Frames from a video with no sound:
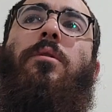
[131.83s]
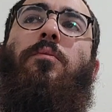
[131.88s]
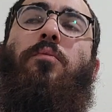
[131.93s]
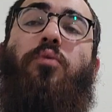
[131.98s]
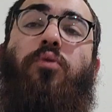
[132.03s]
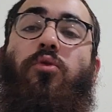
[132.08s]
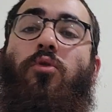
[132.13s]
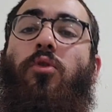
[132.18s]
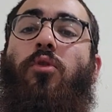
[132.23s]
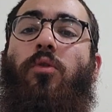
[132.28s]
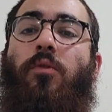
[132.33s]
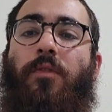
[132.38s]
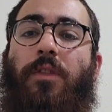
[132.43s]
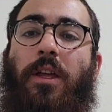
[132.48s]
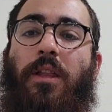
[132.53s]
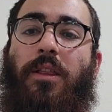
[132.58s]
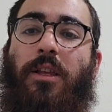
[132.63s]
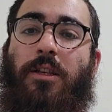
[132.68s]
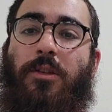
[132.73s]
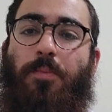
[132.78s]
prove
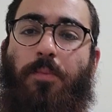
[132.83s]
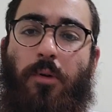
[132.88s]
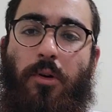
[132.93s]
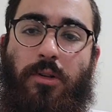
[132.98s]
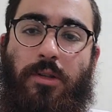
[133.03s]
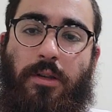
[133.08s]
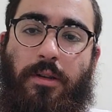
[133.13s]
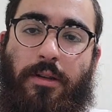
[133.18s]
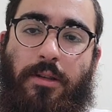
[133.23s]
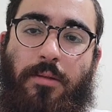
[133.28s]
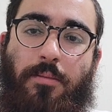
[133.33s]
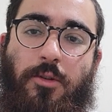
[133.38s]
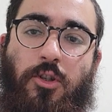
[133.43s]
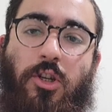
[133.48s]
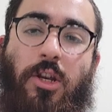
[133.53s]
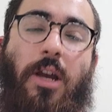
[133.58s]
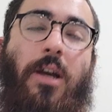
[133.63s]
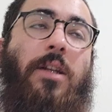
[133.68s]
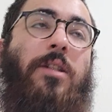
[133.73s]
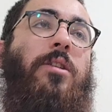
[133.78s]
that this person is the
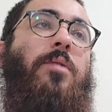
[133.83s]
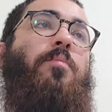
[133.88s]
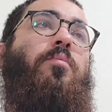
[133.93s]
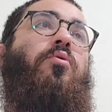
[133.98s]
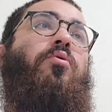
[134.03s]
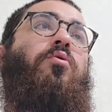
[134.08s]
Mashiach and to